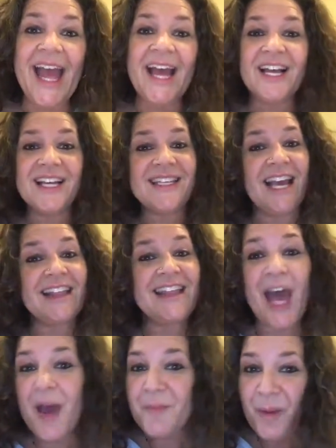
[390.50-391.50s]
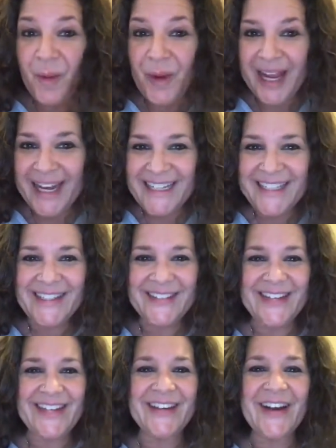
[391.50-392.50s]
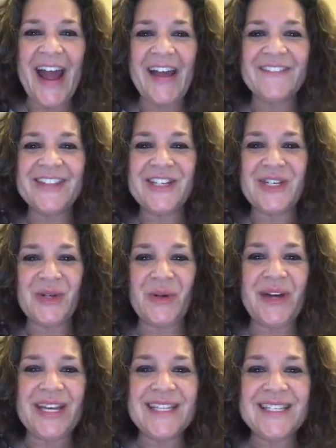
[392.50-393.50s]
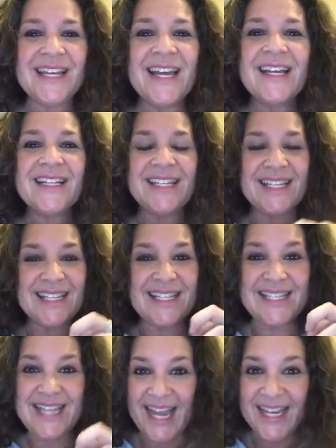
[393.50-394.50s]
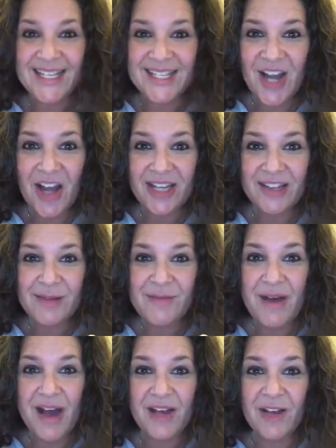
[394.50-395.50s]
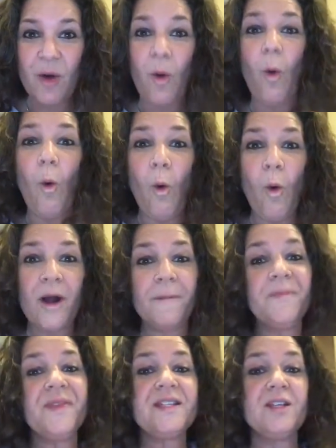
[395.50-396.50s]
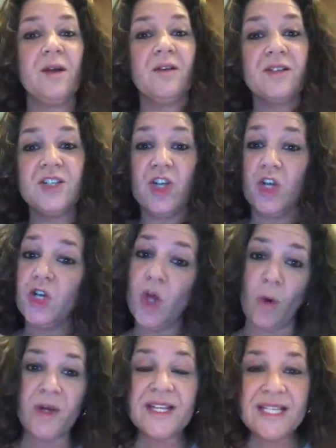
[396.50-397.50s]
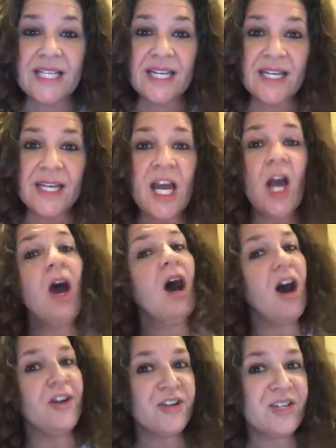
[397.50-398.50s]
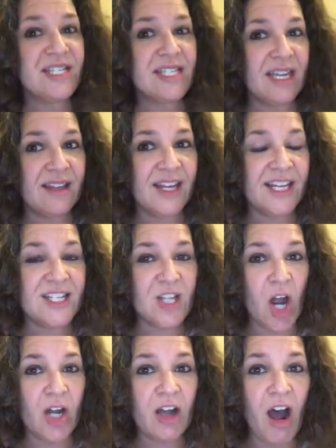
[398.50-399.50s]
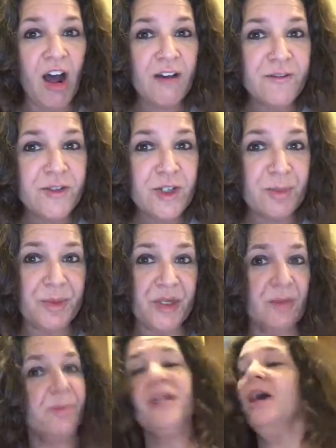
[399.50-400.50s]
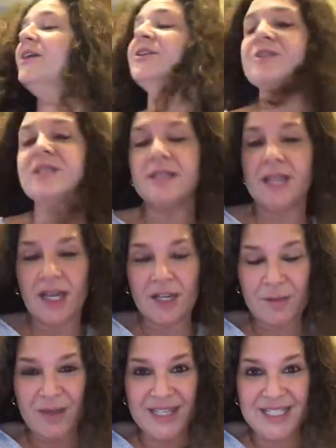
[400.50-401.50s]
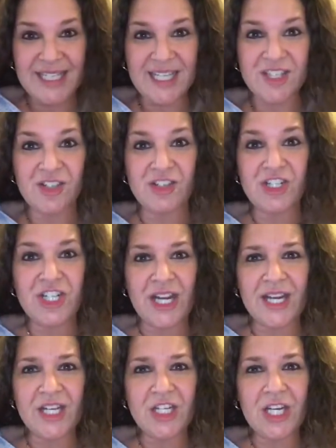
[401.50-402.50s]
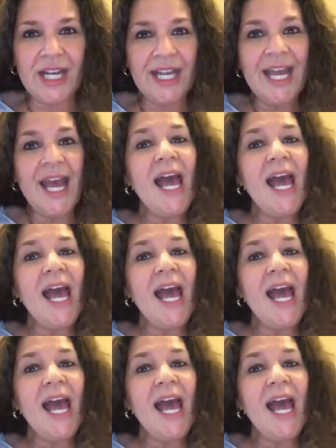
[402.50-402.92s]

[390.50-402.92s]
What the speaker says: Because at that point, you either have the choice to stay stuck in the muck or to notice it, understand that it's uncomfortable, but understand it means things are changing,